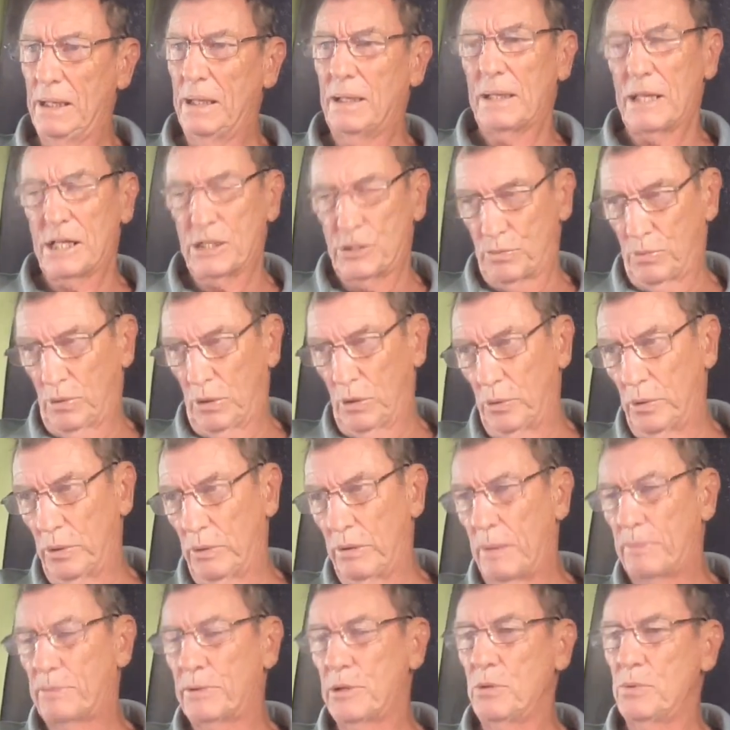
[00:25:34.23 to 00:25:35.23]
That's where we were
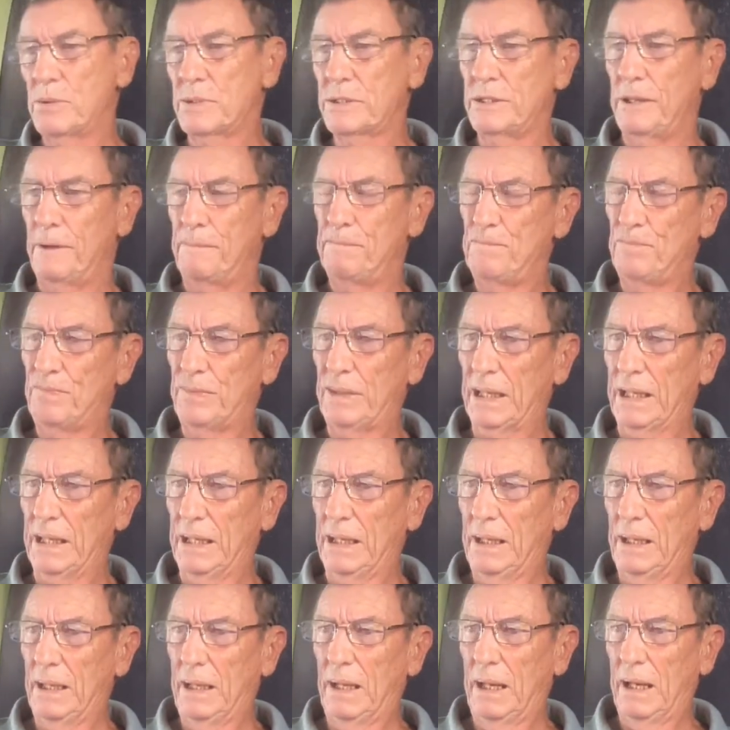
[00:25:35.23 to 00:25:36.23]
up to, wasn't it?
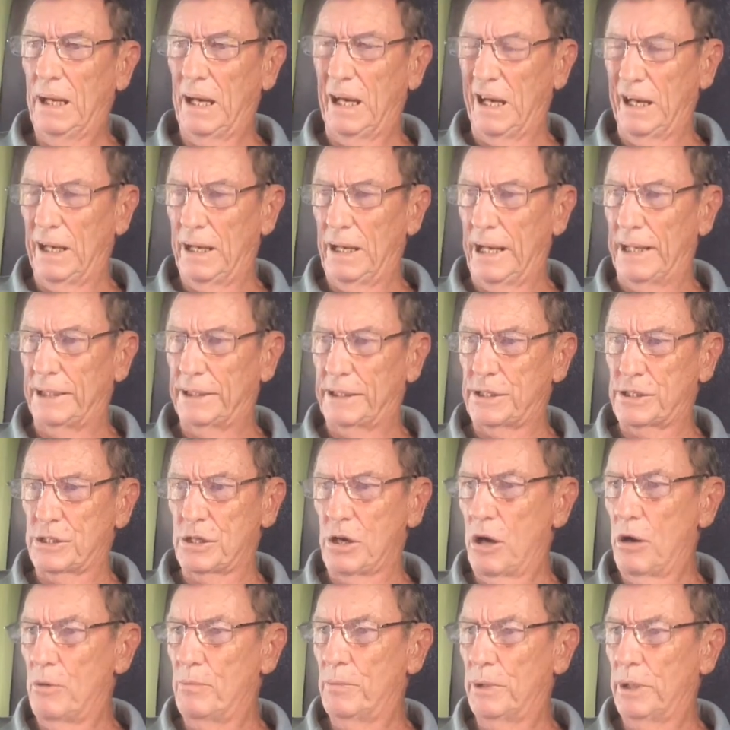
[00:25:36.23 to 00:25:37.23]
At a
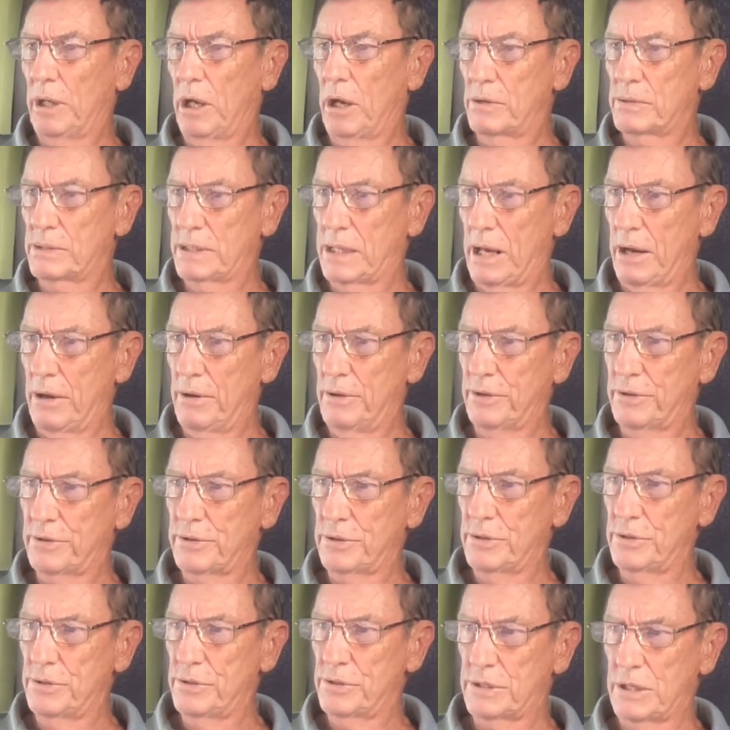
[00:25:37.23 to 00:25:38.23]
time when I was going
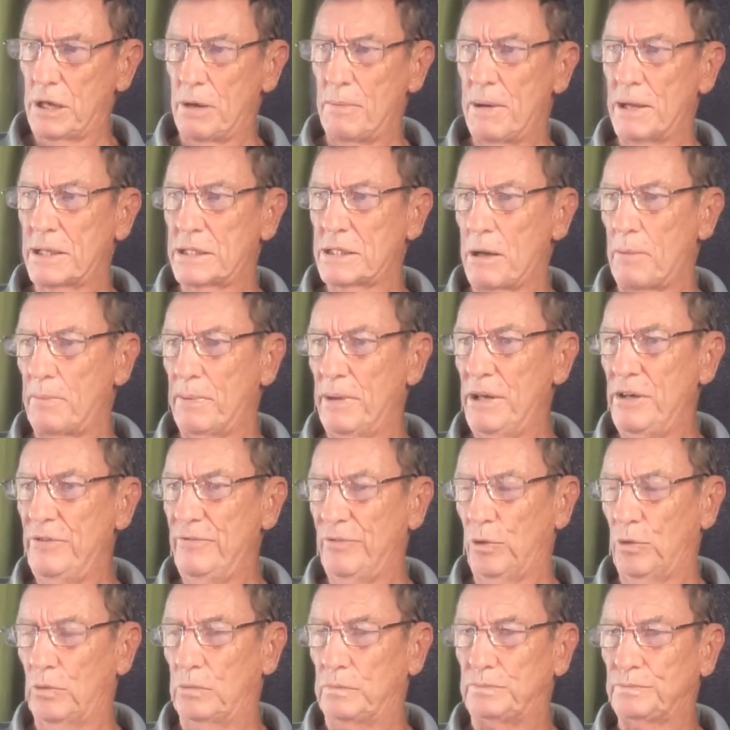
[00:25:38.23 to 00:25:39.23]
through so much
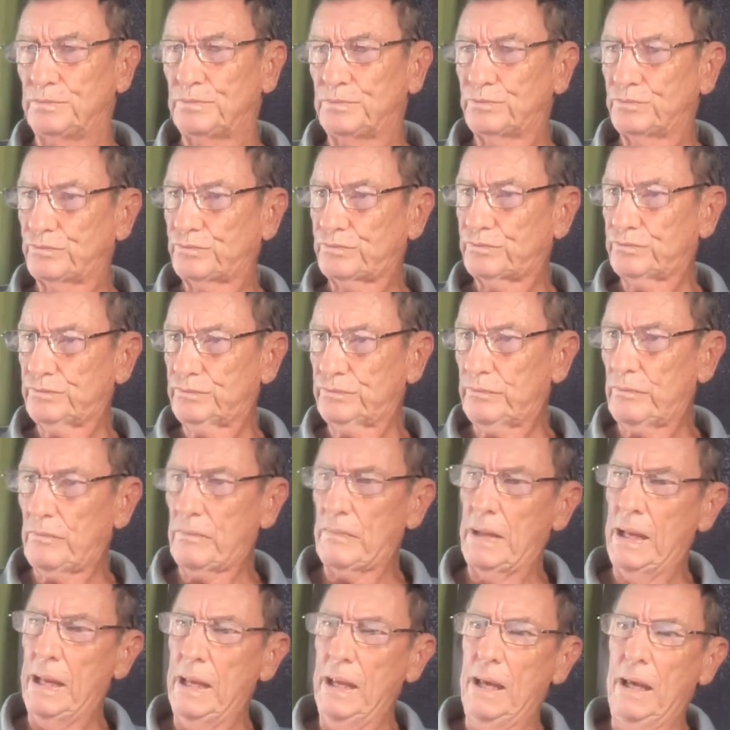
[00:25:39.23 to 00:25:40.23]
upheaval.
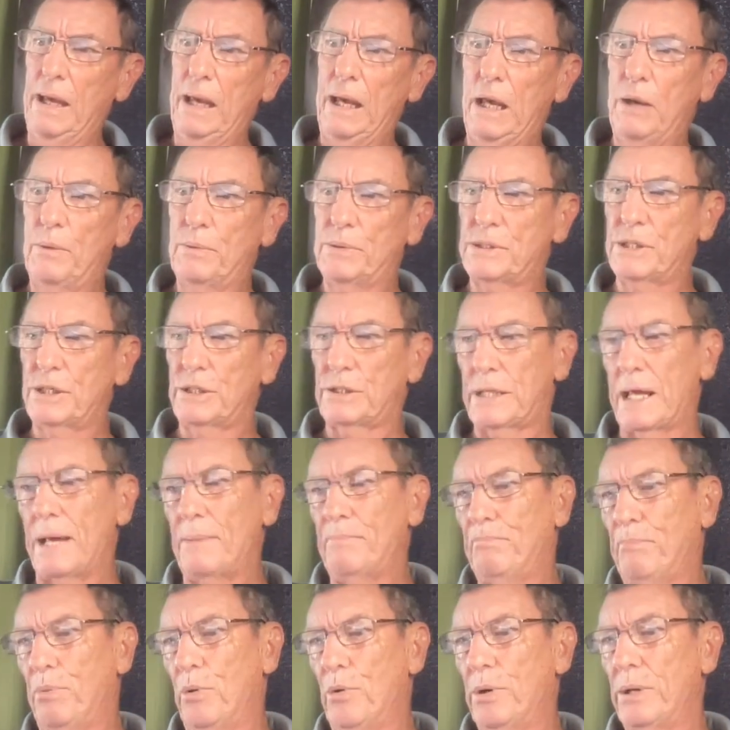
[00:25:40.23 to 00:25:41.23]
It was at
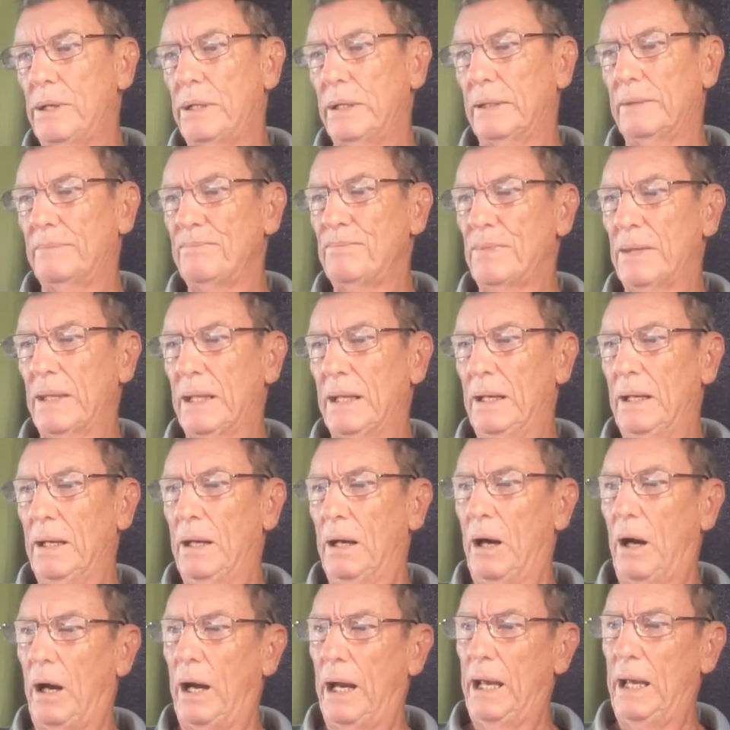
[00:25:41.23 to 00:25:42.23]
that point
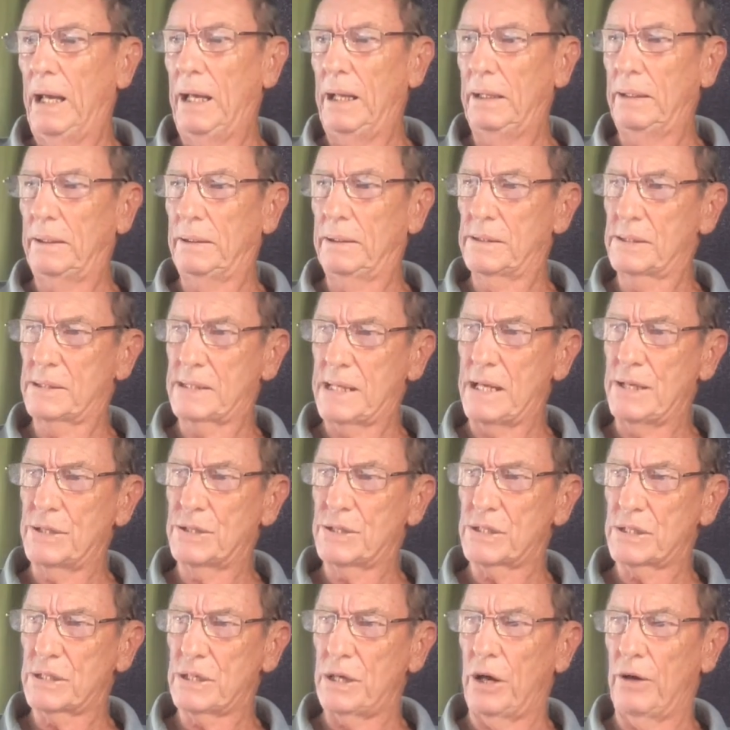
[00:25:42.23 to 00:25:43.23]
I had the
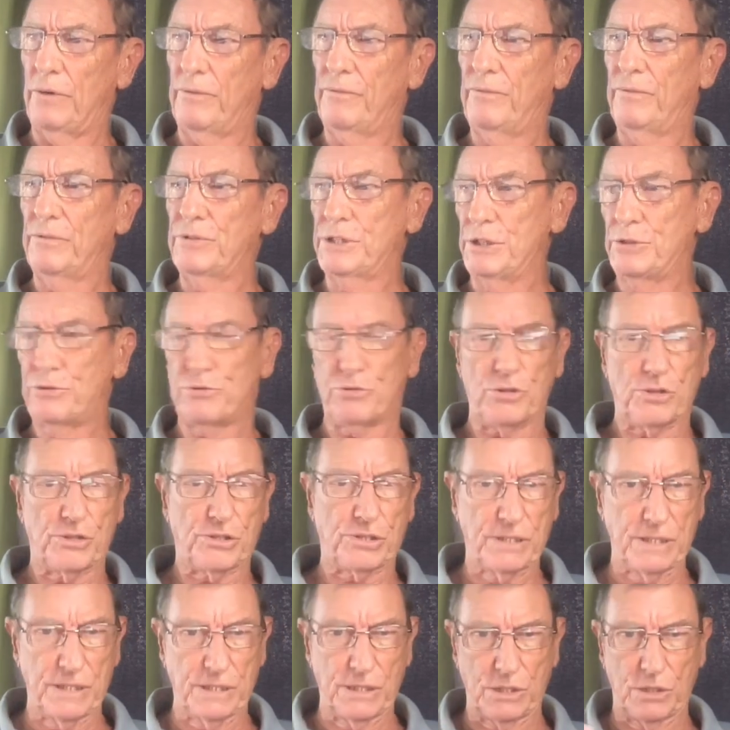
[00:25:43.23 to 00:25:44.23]
sense of
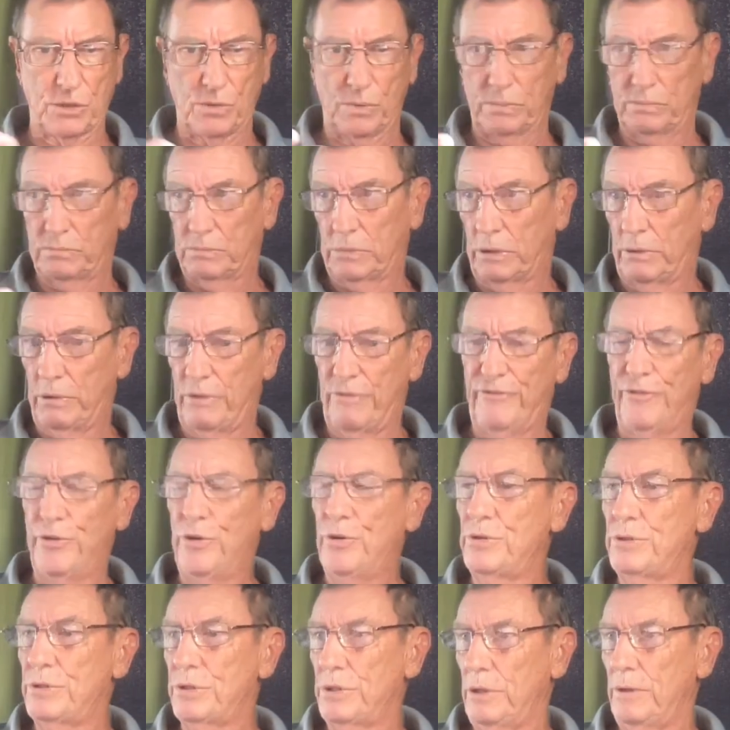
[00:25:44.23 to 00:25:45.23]
citrus. This is what I
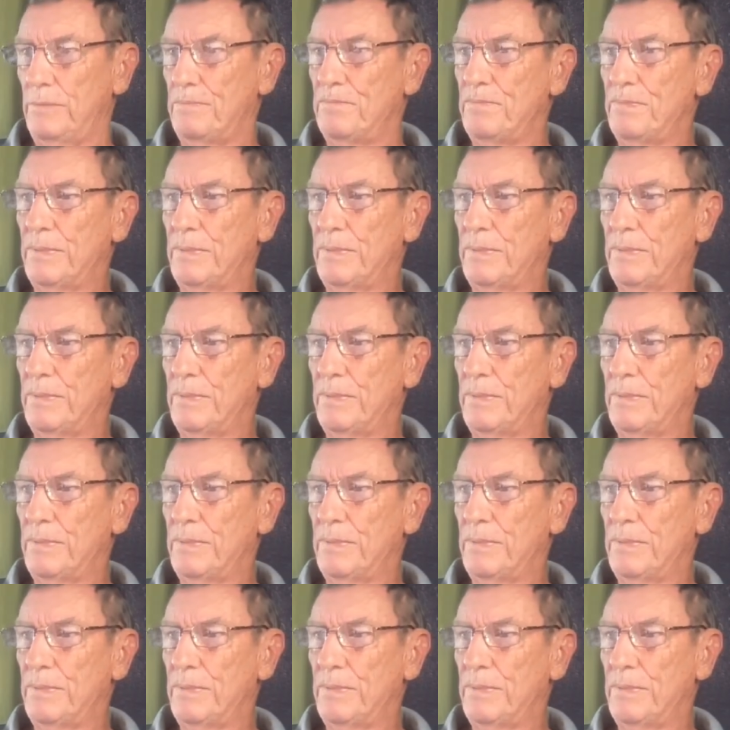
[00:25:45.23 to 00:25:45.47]
referred to.